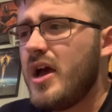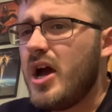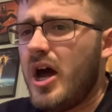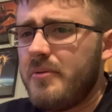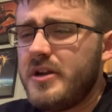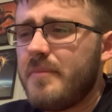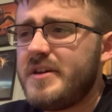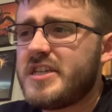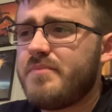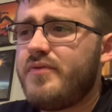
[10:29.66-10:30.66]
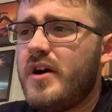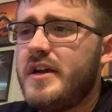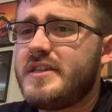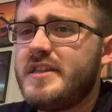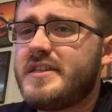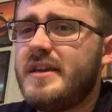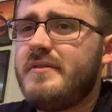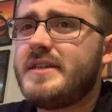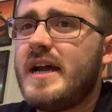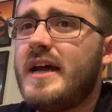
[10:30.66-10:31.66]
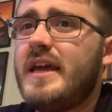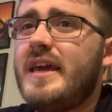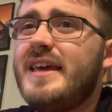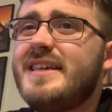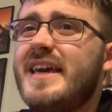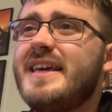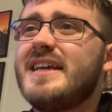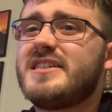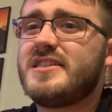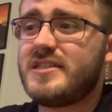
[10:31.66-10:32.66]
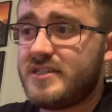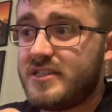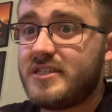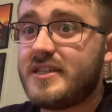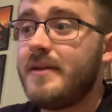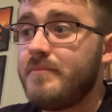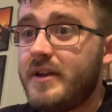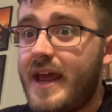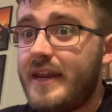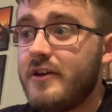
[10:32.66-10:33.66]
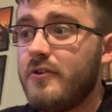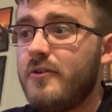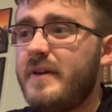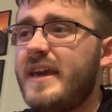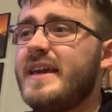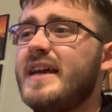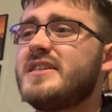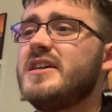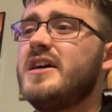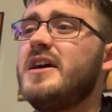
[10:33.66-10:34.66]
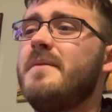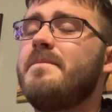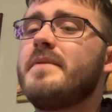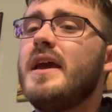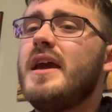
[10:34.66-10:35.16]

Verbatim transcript: I would not be surprised in the series that he, he gets Timberney or he gets, um,